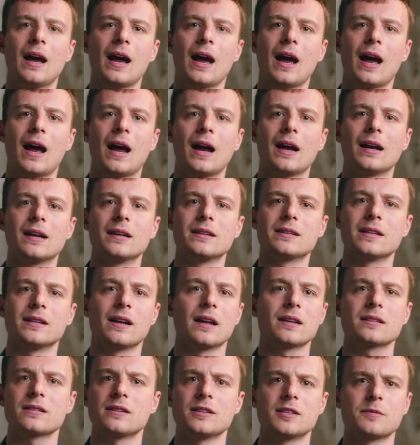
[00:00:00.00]
And in
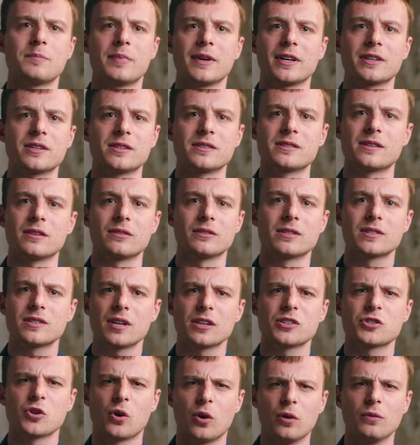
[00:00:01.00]
Asle's pictures, there is
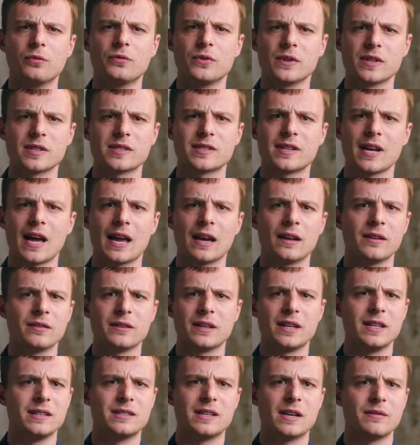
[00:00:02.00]
such obvious talent
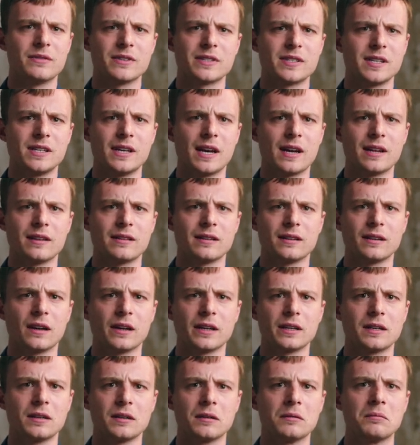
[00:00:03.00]
that he's never seen anything
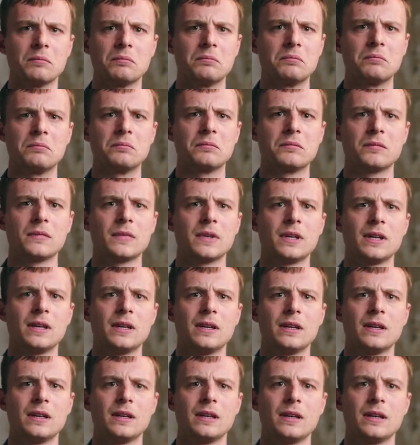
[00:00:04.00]
like it.
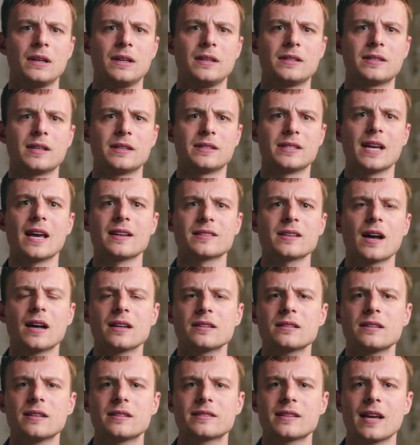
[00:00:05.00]
He says, yes,
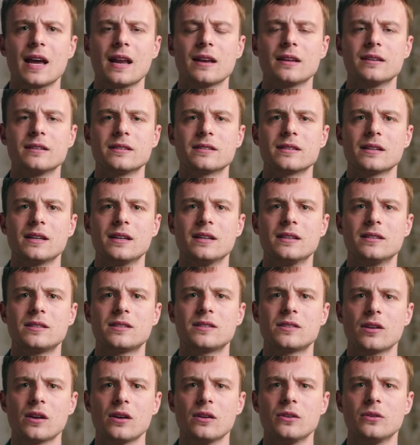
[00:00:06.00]
Asle's talent is
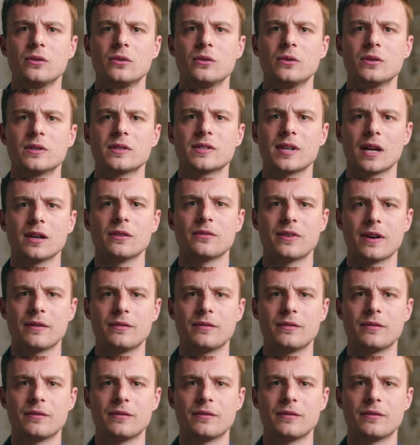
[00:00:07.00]
so self